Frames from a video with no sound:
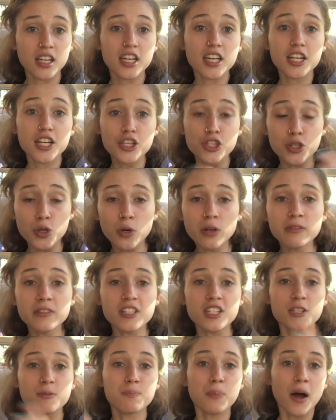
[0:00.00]
It is your
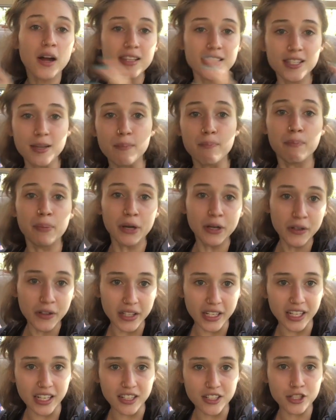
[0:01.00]

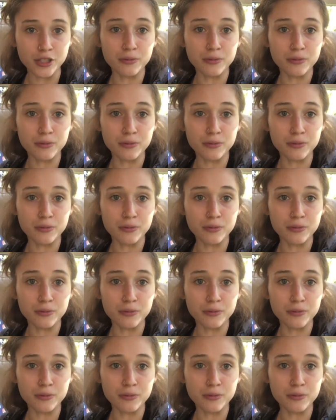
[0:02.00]
responsibility